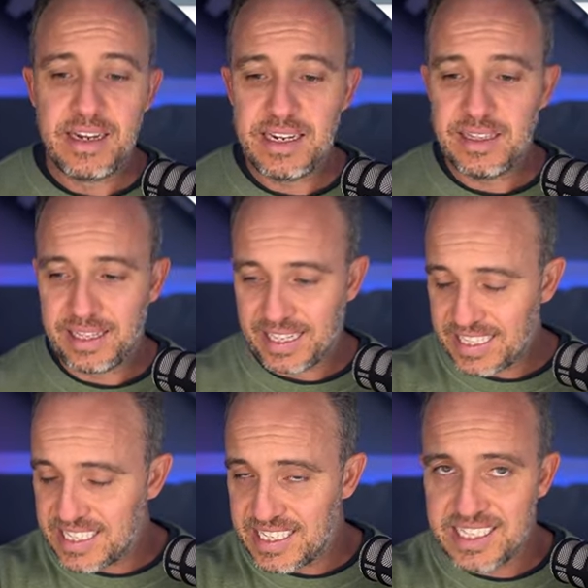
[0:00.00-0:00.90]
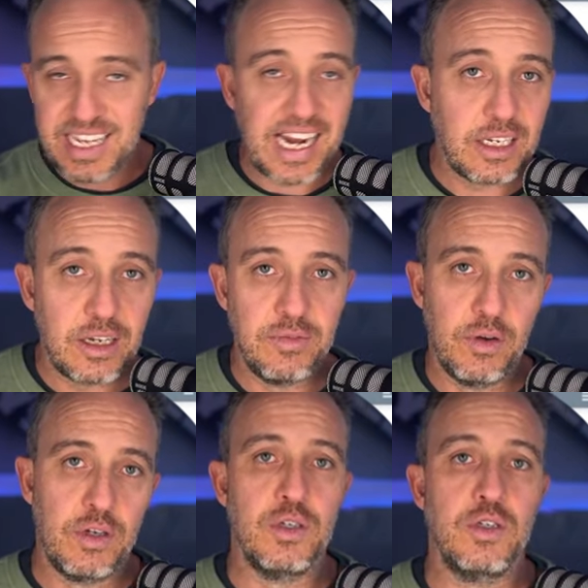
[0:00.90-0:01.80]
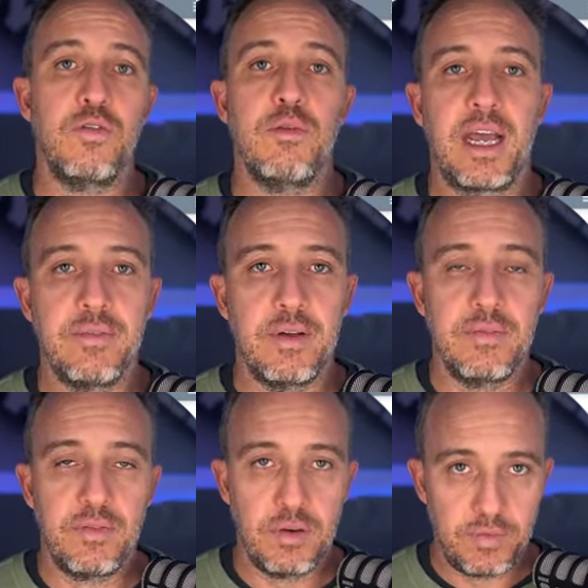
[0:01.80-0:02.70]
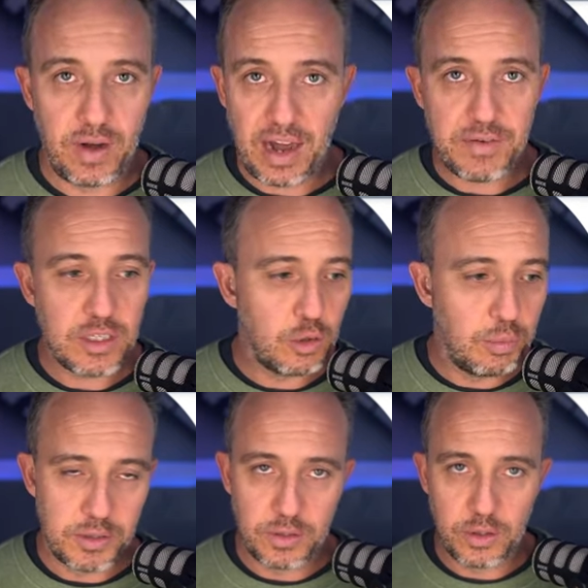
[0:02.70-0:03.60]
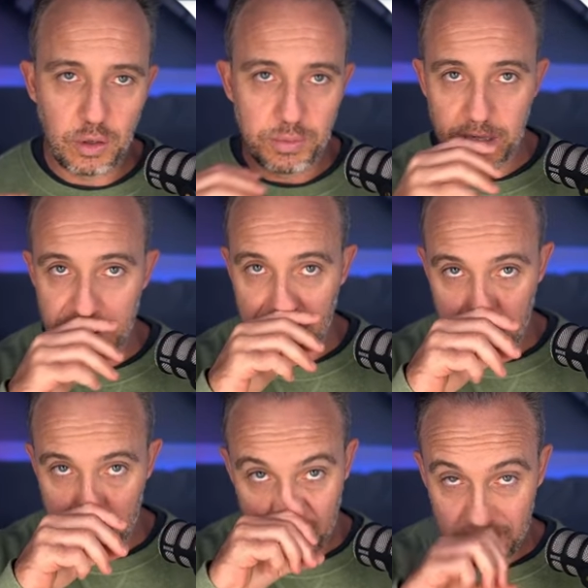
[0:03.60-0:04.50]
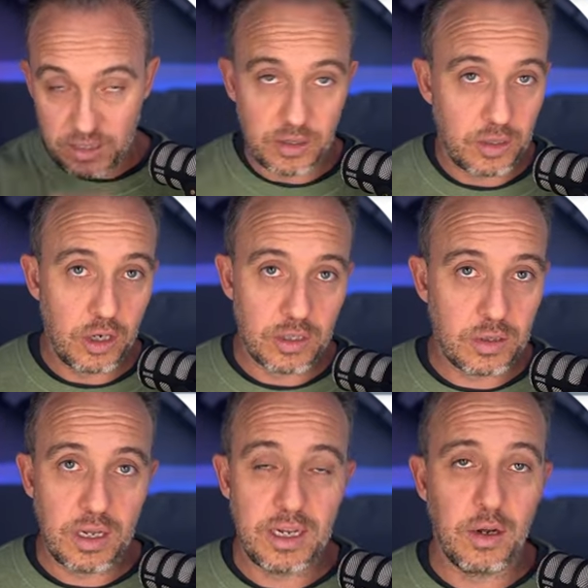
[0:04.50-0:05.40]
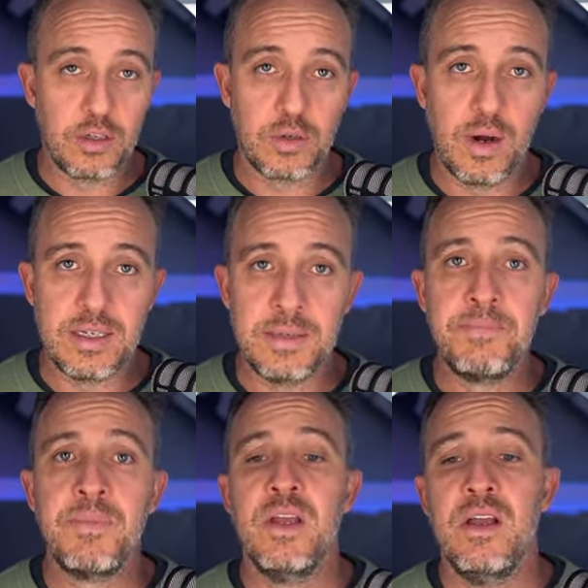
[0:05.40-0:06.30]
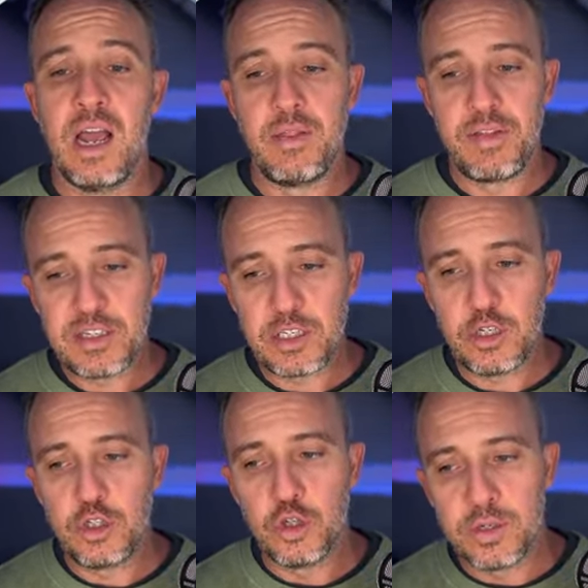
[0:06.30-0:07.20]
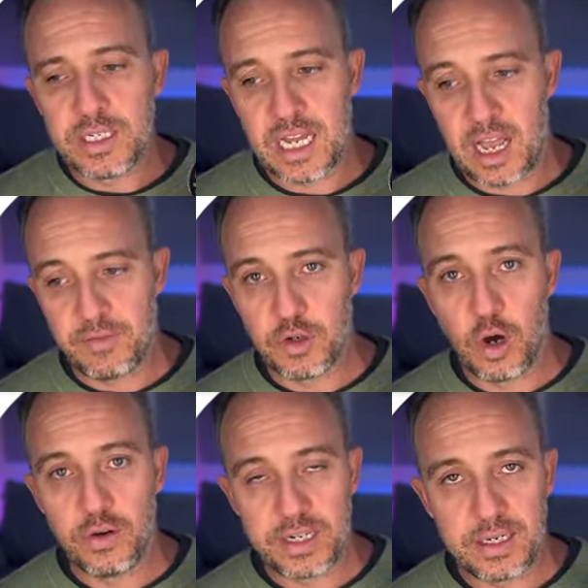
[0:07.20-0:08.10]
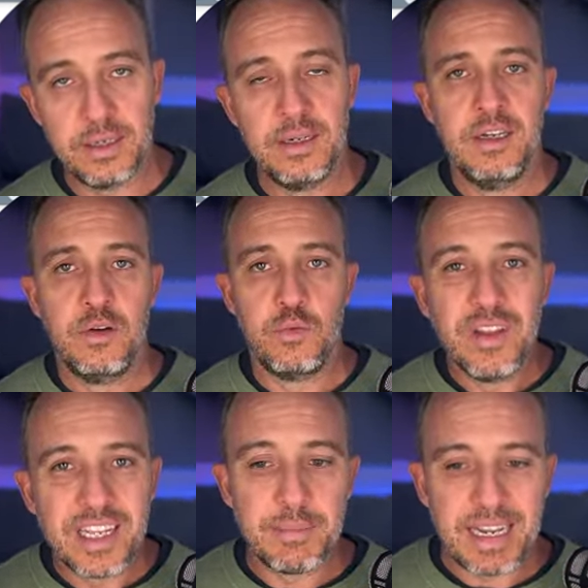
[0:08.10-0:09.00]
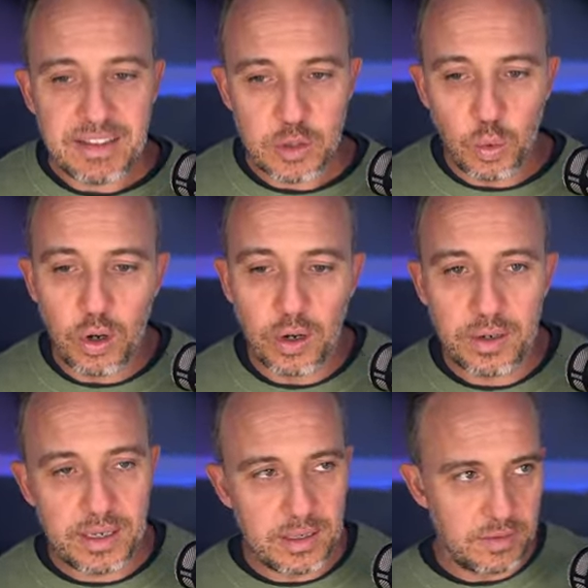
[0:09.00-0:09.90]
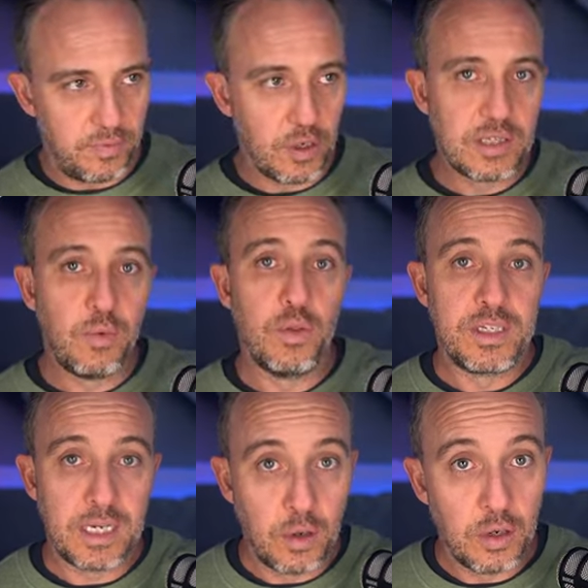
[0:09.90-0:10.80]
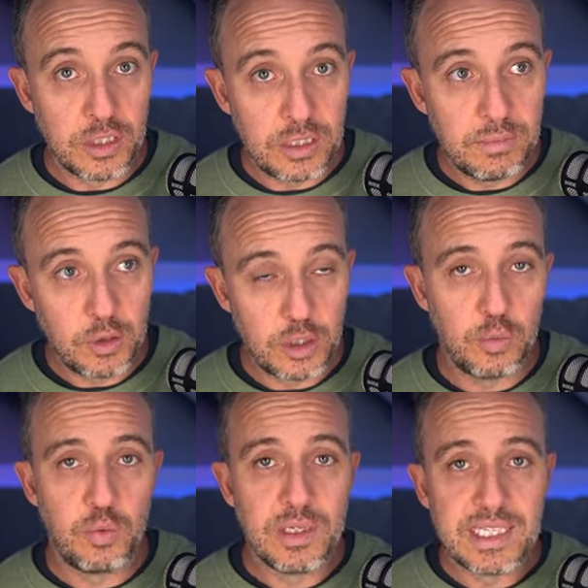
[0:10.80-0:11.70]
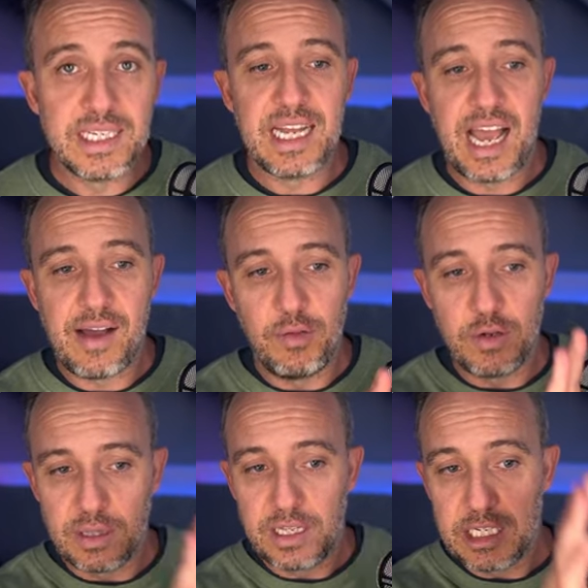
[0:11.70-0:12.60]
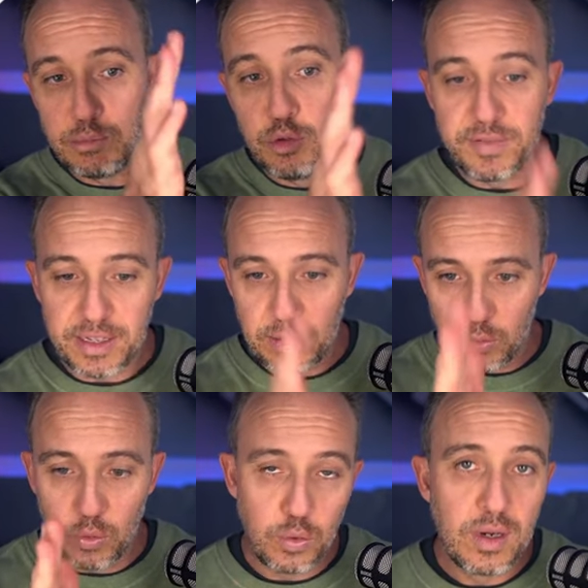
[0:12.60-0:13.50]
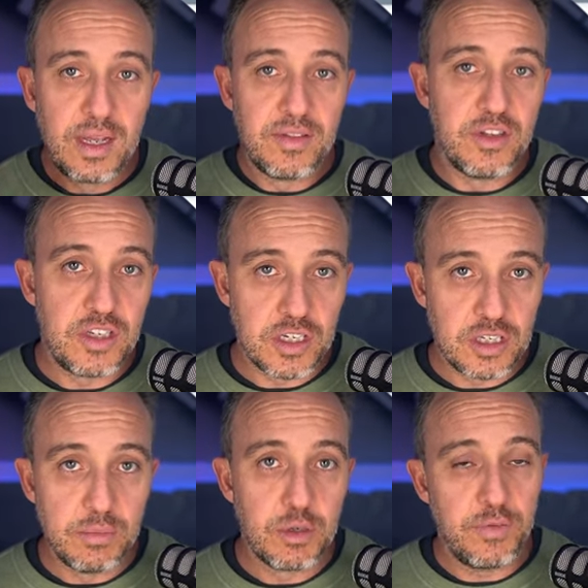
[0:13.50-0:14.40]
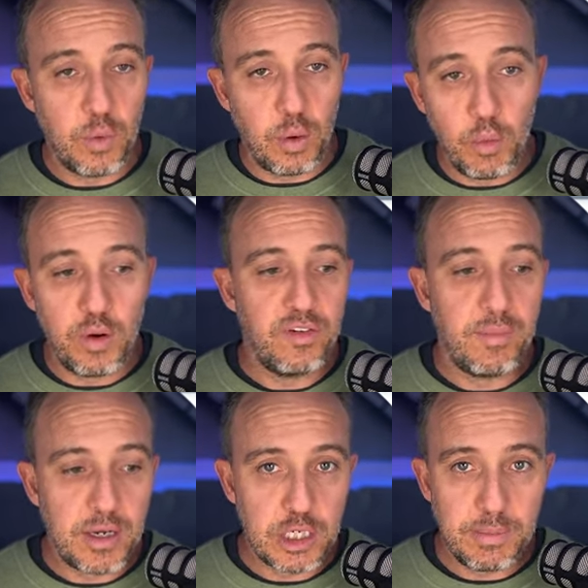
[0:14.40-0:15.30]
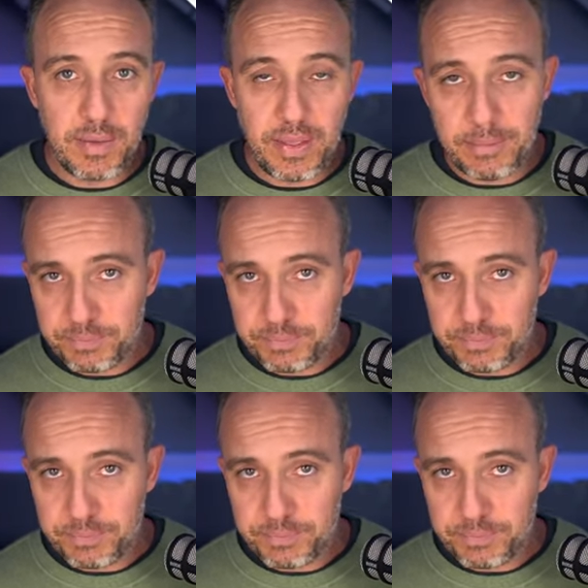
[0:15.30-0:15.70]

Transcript: like insane conversions off the back of it for, for every single person that adopts this. It just it just goes it goes crazy. And the things that you do need to have dialed in really to make this work is first of all the technology because you really need to have those leads moving through the system. So if you want more information about that,